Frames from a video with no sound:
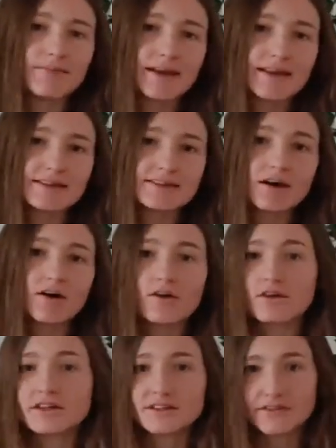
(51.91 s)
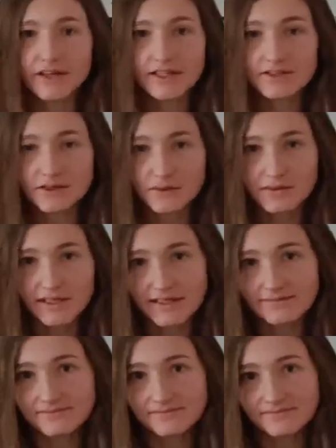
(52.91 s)
based on grades
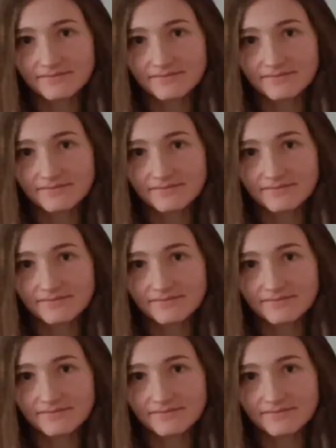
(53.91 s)
only.